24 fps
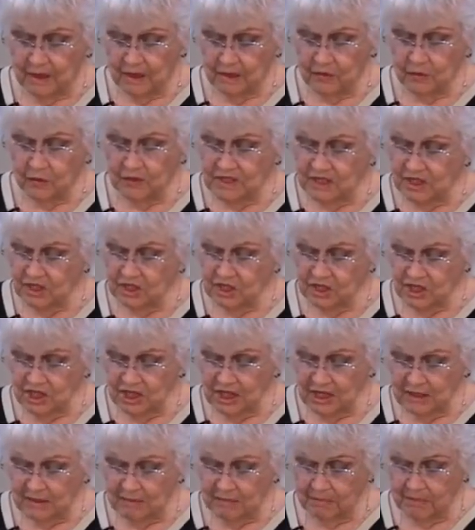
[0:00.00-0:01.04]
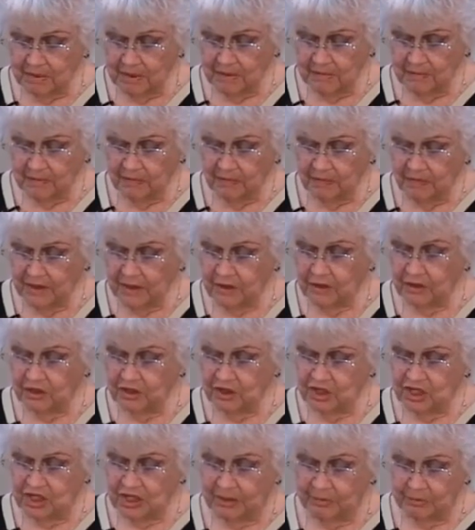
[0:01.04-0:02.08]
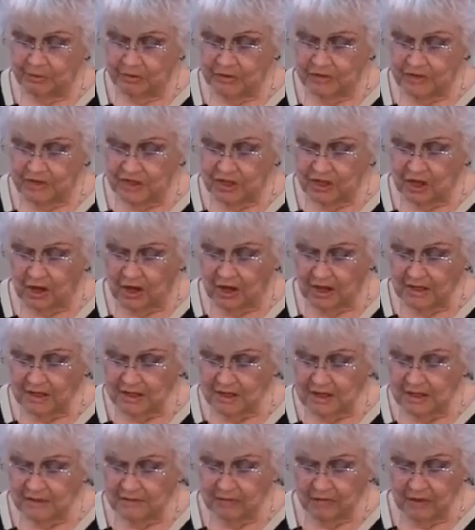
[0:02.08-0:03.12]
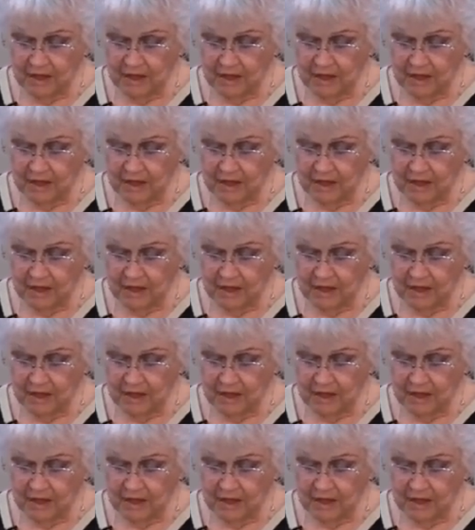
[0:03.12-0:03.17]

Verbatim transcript: 'Twas a sheep the good shepherd sought,